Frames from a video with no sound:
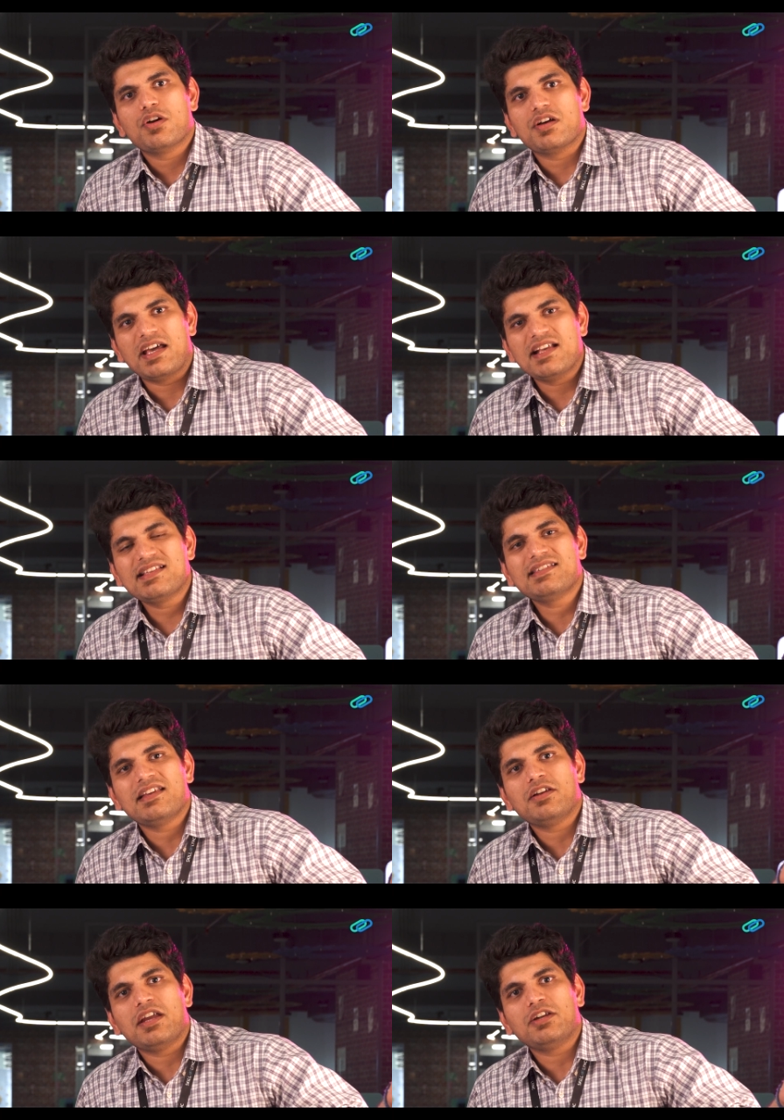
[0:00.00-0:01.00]
uh,
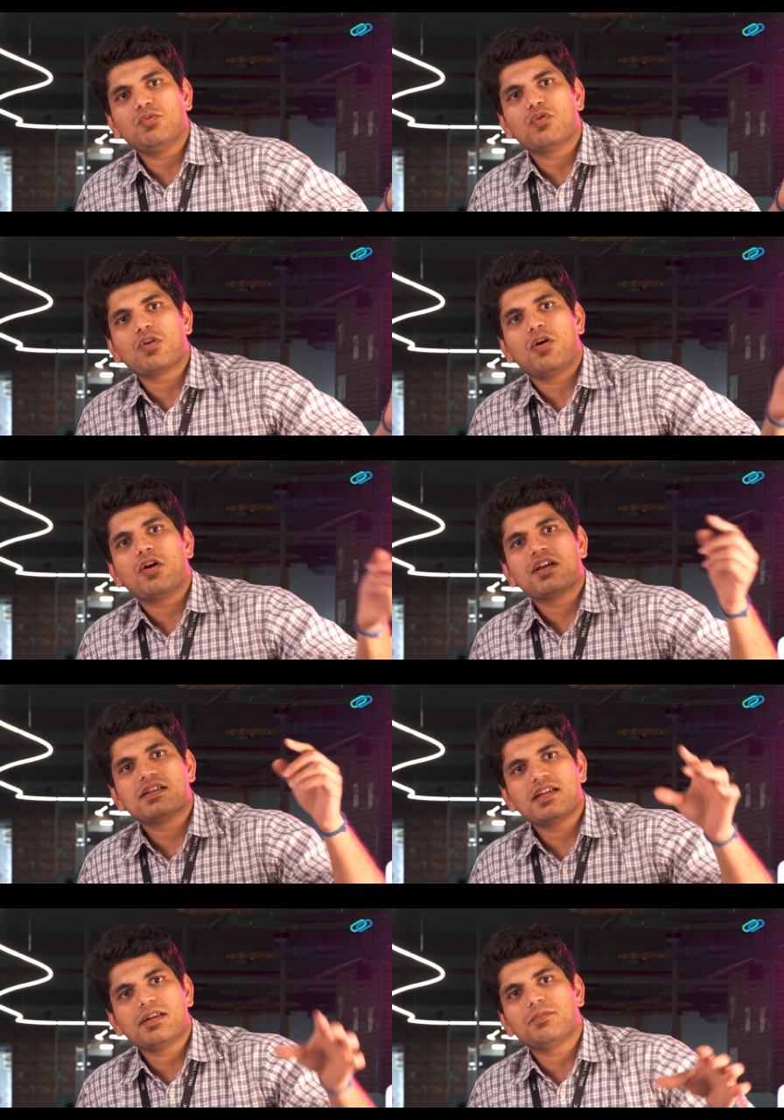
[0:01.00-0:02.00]
ssn at 2 o'clock
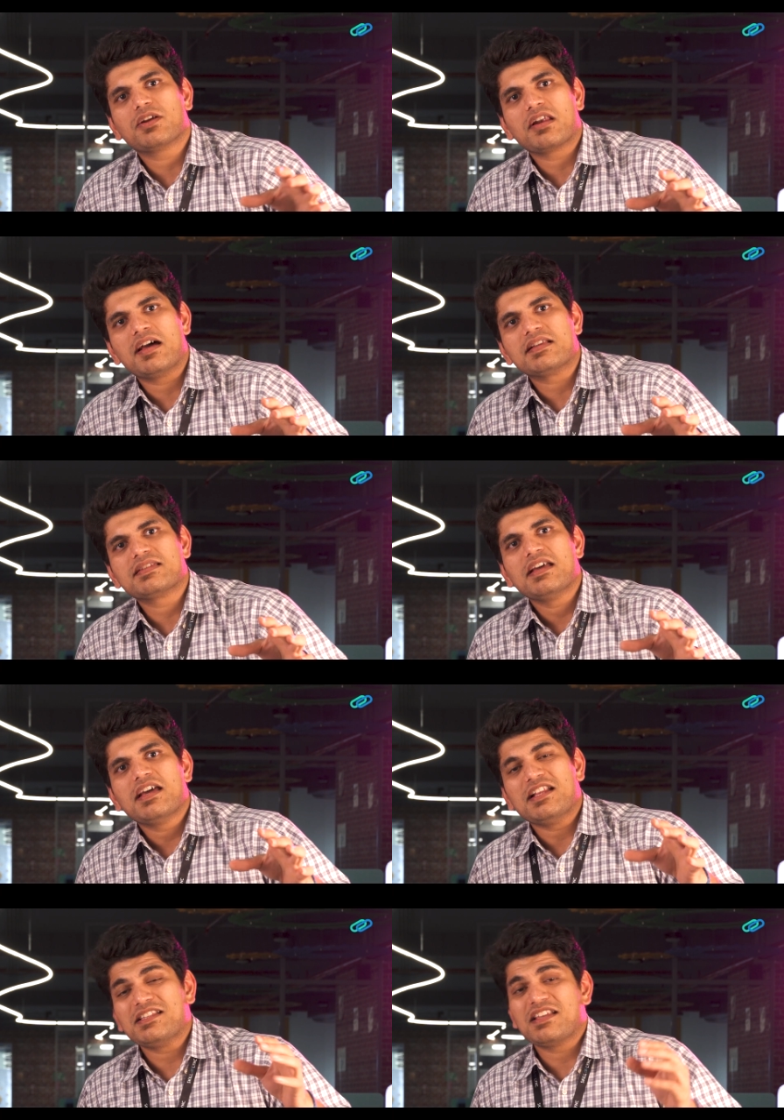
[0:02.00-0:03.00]
set up the class
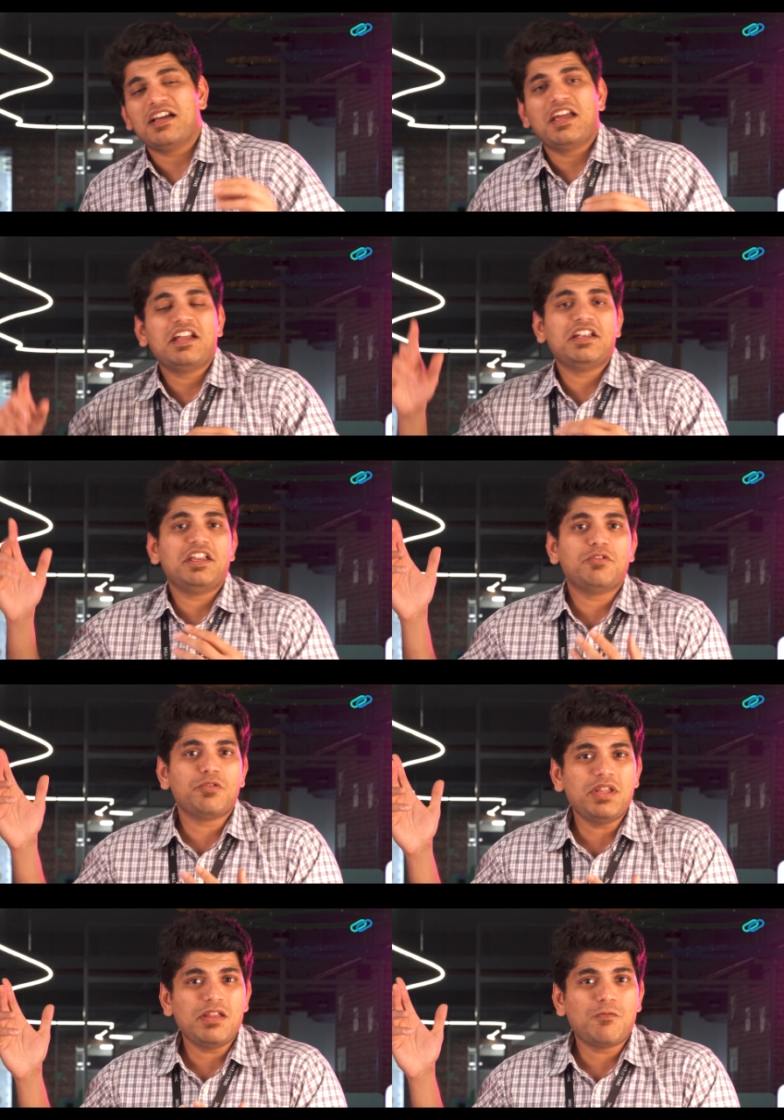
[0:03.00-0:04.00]
and and it
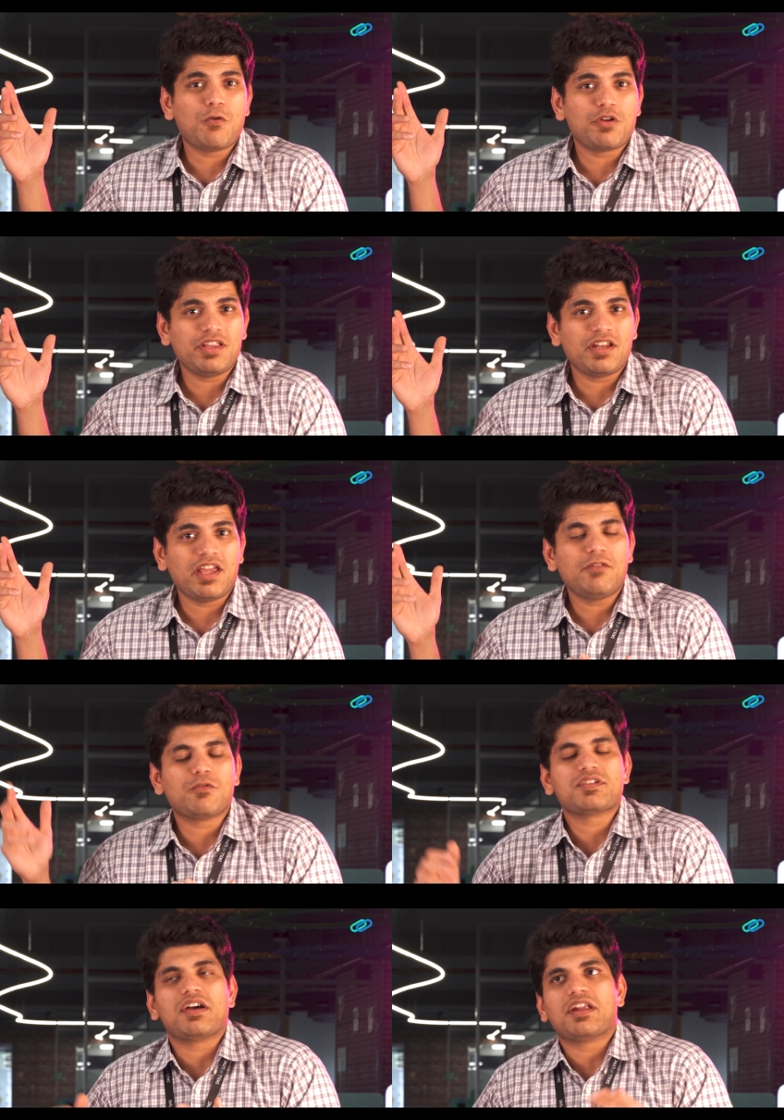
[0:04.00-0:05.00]
would be 4 in the night
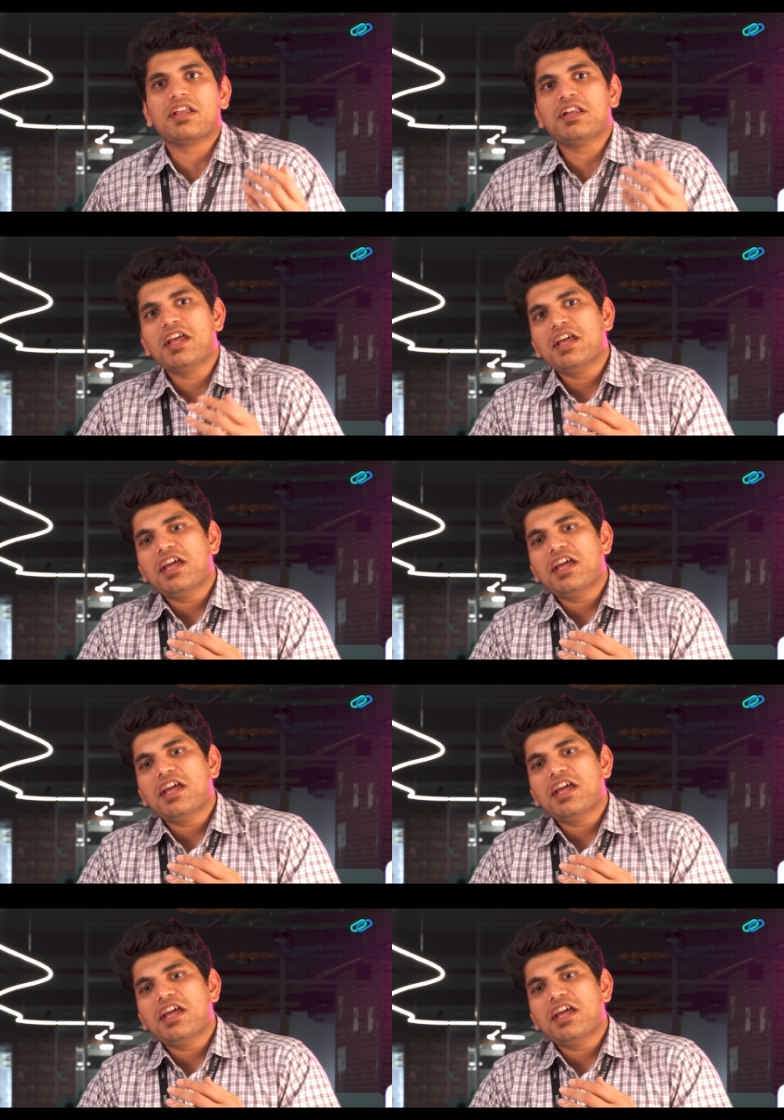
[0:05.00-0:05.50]
for sarang and